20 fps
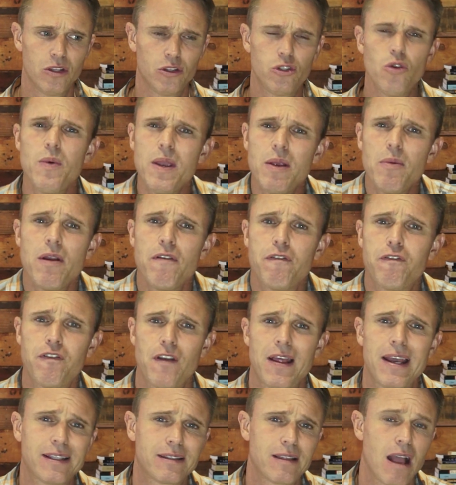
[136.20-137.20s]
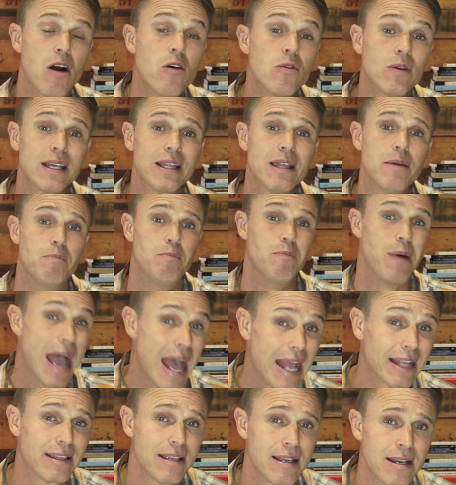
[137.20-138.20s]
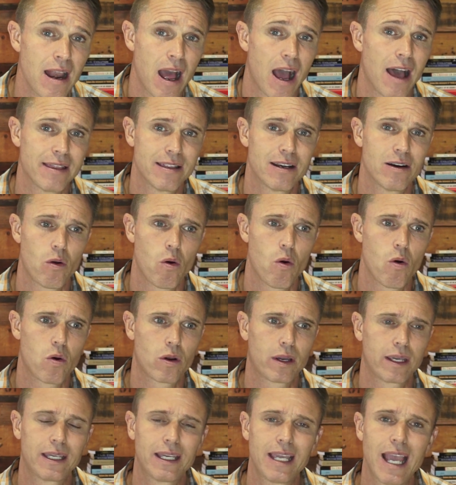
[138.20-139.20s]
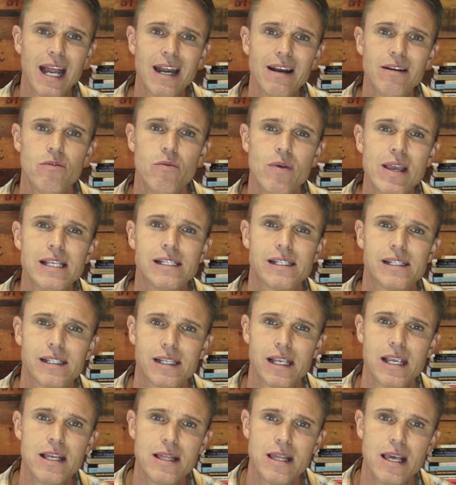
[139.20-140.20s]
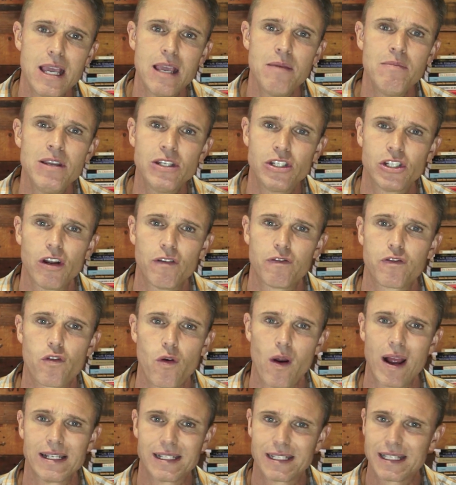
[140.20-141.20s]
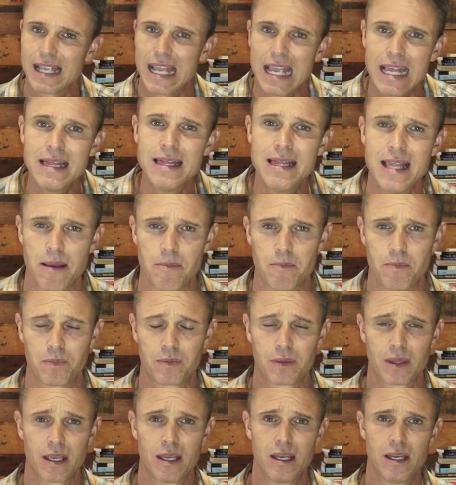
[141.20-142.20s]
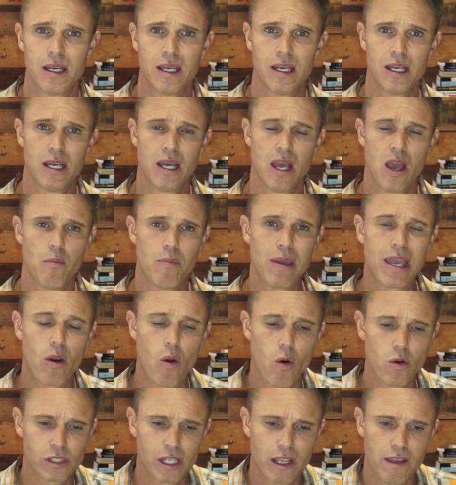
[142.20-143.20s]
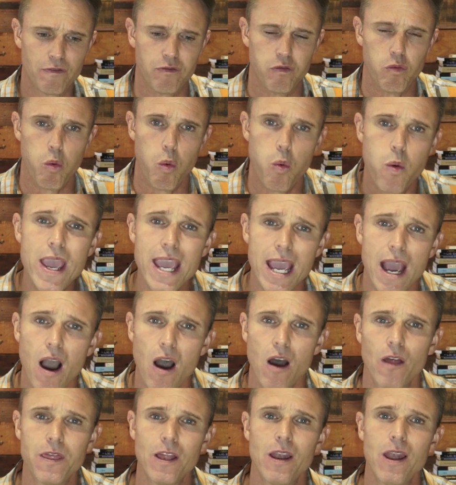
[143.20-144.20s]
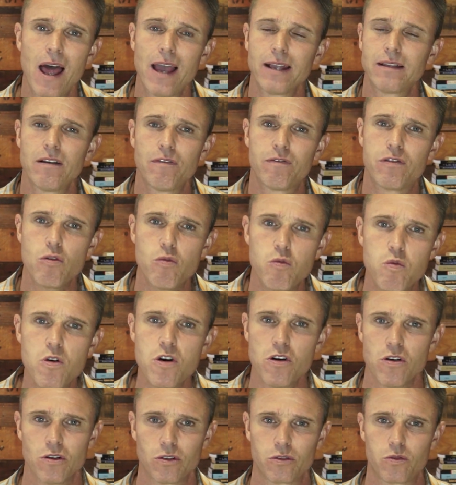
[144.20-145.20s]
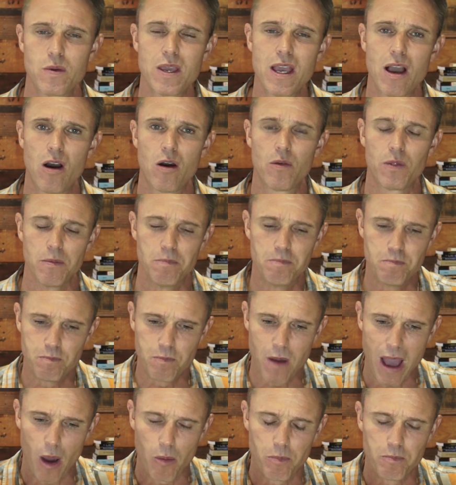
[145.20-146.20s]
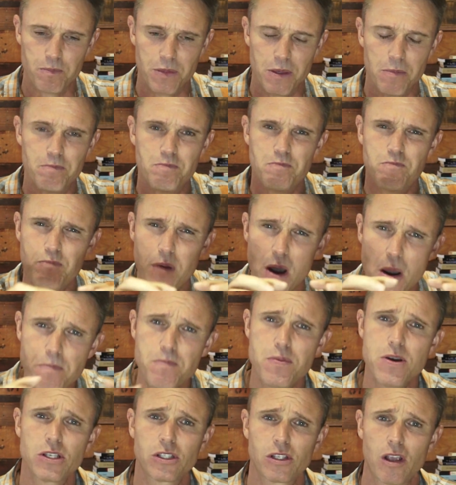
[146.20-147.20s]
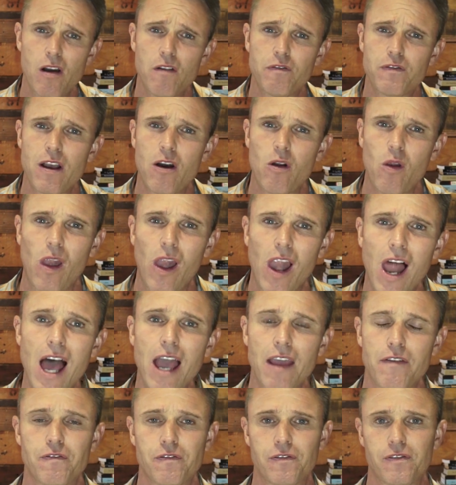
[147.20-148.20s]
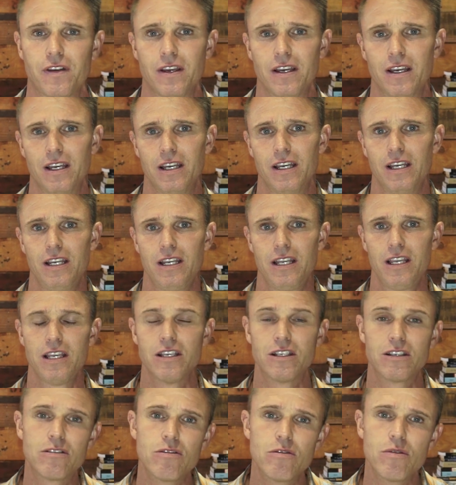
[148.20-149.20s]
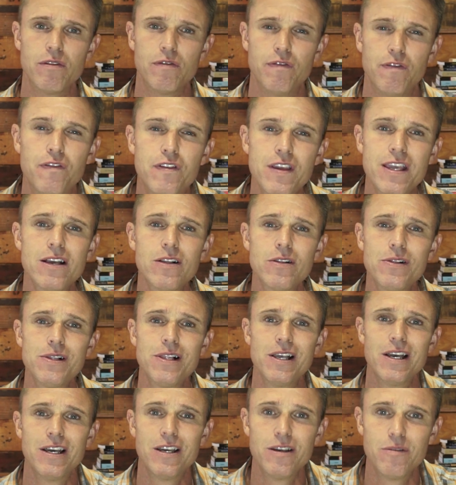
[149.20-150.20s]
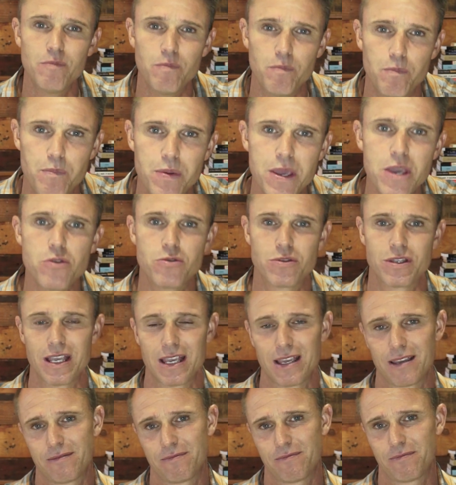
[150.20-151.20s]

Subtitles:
Do we reflect only the bad in other, or can we see the image of Christ in them? Because if we are the light of the world, the purpose of our life is to reveal beauty.